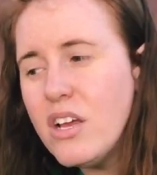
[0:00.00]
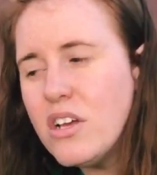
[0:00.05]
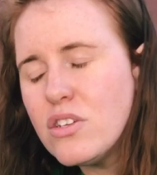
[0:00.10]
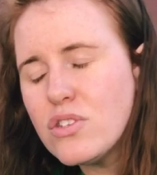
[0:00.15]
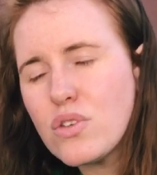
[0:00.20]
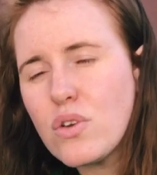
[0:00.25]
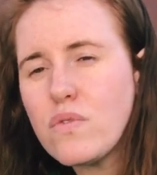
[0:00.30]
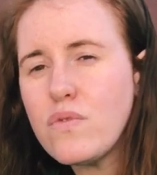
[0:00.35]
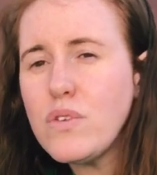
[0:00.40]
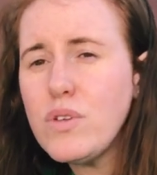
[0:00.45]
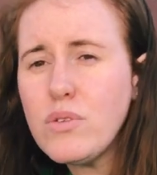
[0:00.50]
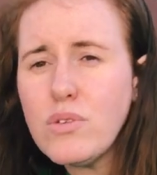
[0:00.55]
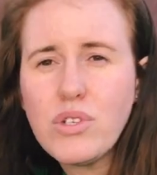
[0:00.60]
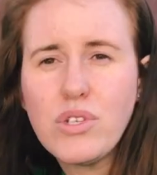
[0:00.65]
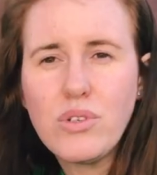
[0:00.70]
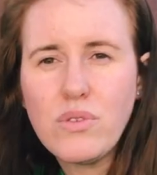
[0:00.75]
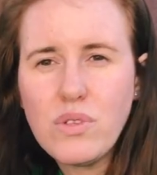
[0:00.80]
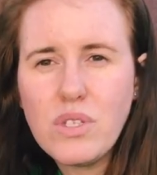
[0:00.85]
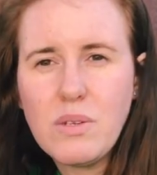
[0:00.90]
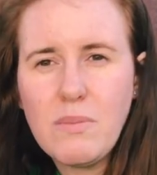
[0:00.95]
So if you
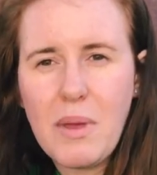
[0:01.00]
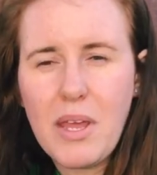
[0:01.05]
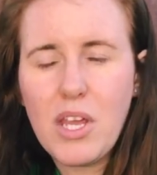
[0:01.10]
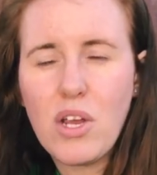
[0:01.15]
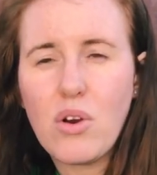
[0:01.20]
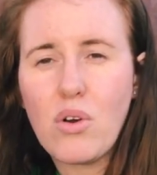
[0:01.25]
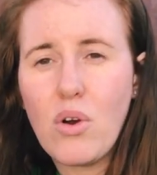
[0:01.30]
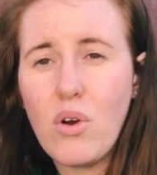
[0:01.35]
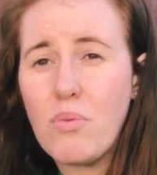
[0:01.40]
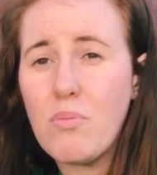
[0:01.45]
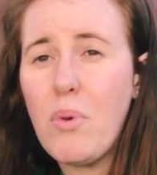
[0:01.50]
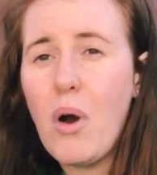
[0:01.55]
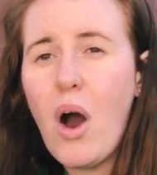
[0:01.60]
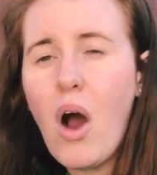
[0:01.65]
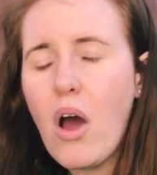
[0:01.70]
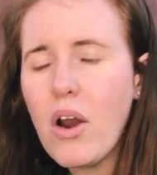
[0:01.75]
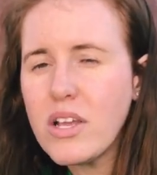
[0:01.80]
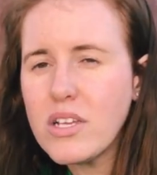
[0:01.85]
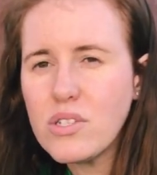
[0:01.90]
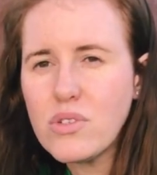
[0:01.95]
choose to make your own
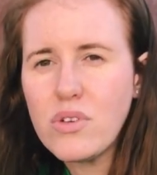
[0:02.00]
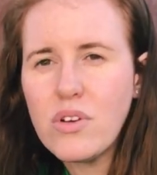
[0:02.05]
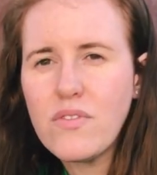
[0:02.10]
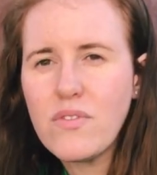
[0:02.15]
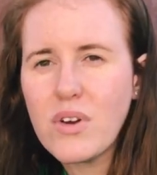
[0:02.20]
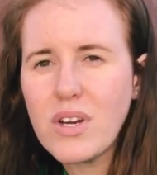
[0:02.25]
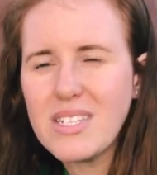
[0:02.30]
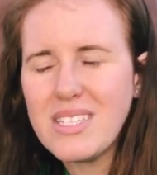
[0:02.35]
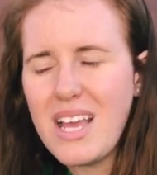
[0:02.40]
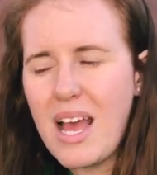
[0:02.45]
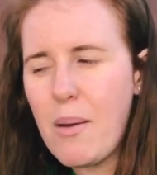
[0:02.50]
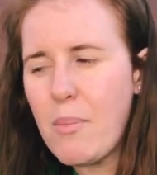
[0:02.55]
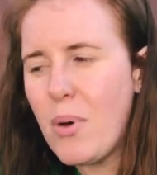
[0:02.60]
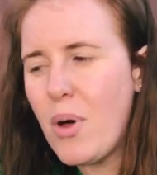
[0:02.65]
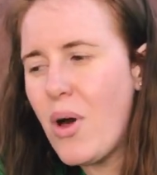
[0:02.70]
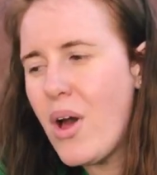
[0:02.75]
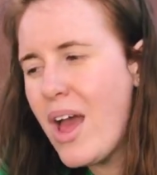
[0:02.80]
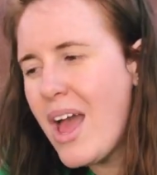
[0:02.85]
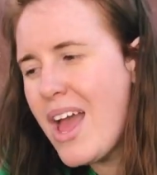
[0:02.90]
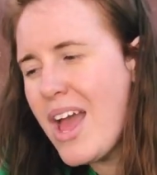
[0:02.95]
potting soil, for example,